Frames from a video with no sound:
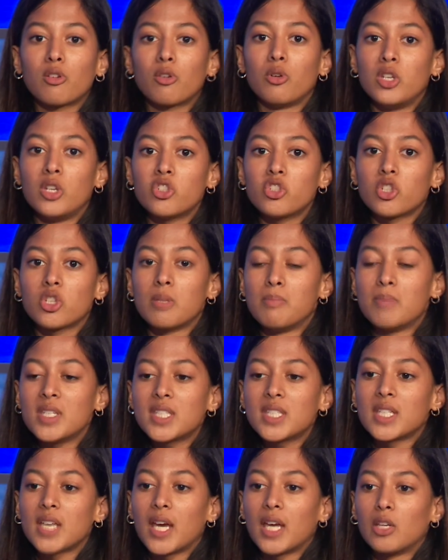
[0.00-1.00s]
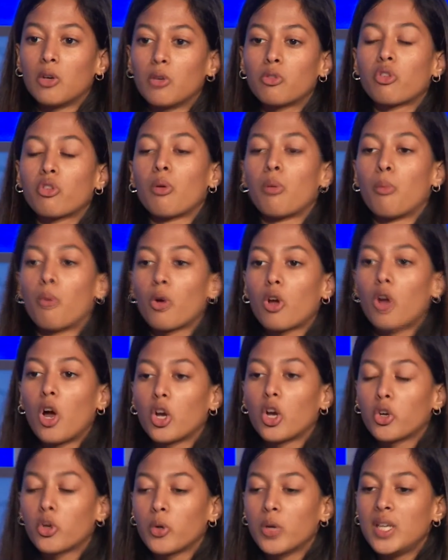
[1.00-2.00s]
are initially misdiagnosed with a more
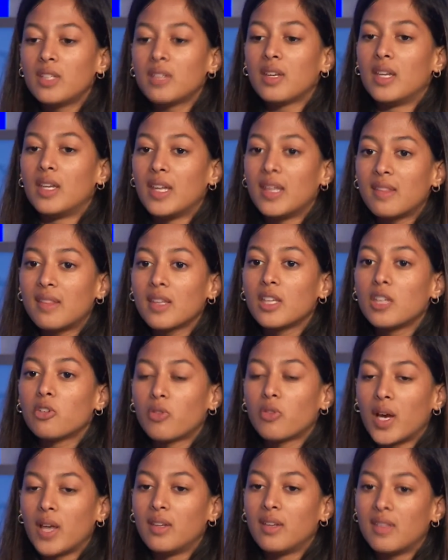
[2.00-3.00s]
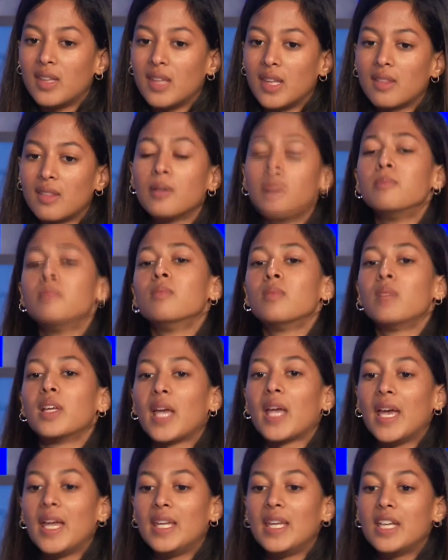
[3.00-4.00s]
concrete and easily defined disease like
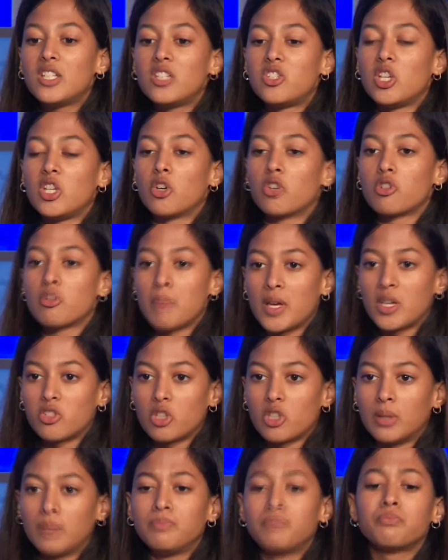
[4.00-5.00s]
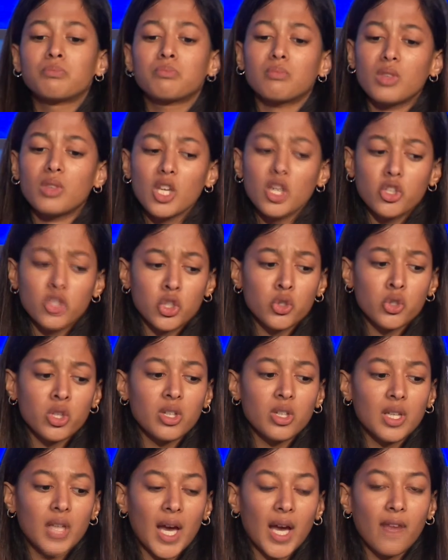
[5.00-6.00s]
ADHD or dementia due to the
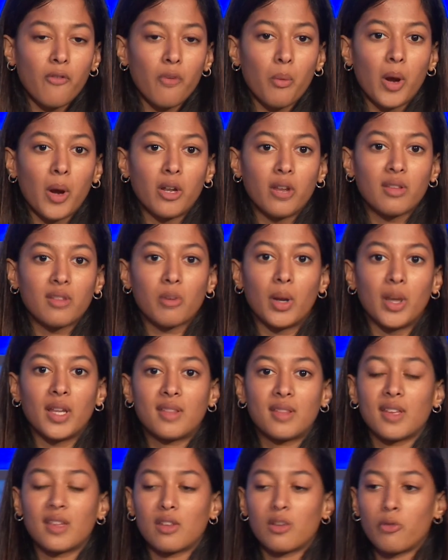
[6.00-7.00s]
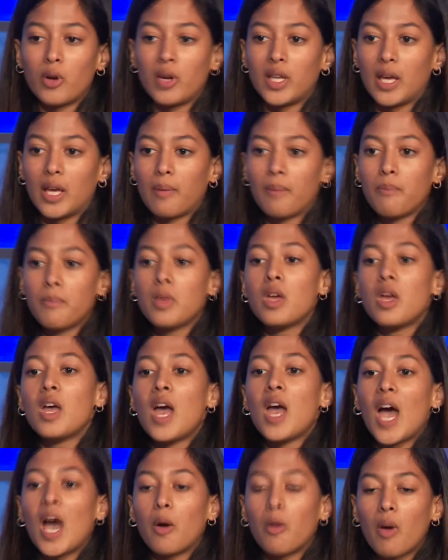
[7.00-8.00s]
lack of awareness surrounding schizophrenia.
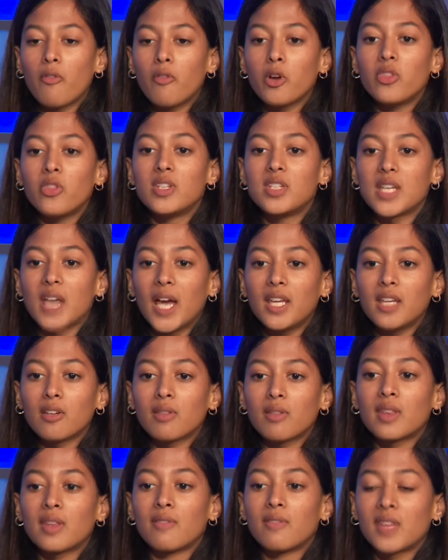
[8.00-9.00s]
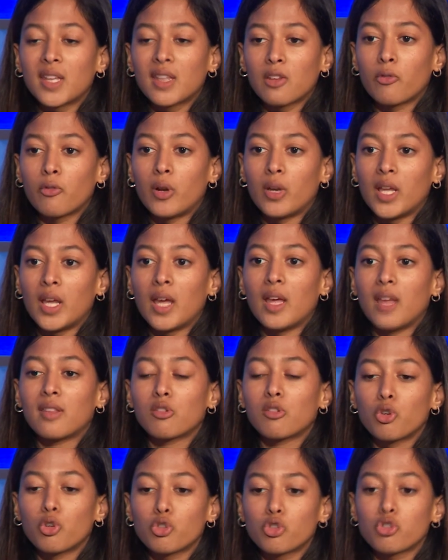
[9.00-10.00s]
However, the diagnosis of schizophrenia is
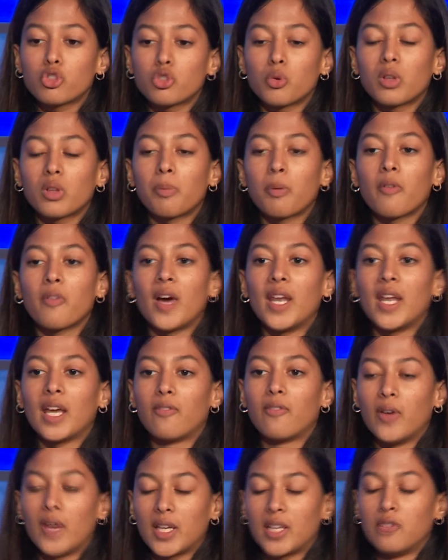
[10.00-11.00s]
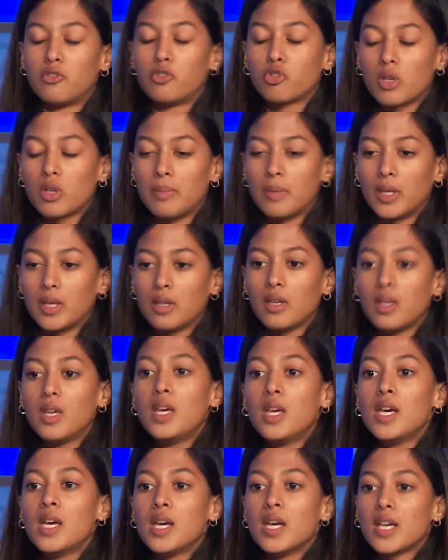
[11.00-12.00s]
crucial towards providing effective treatment.
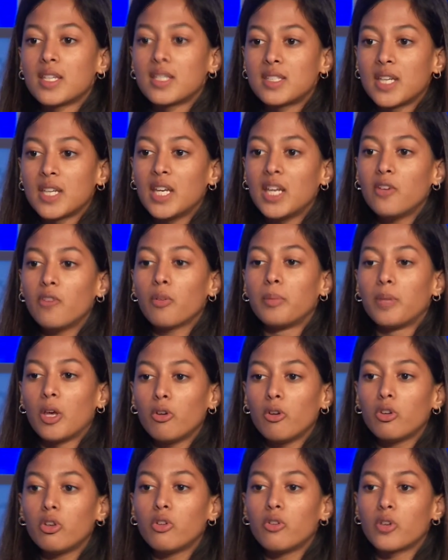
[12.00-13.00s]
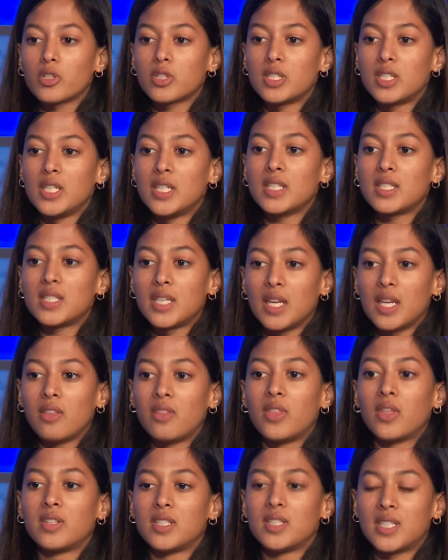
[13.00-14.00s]
A study from Yale University stated
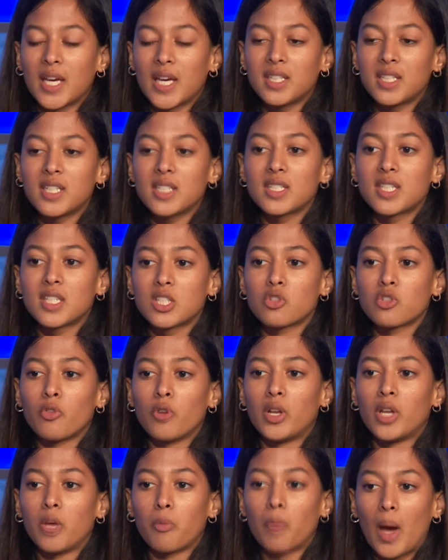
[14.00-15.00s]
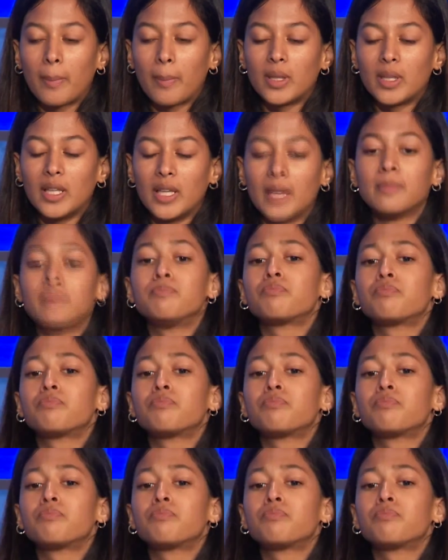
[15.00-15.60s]
that detecting schizophrenia rapidly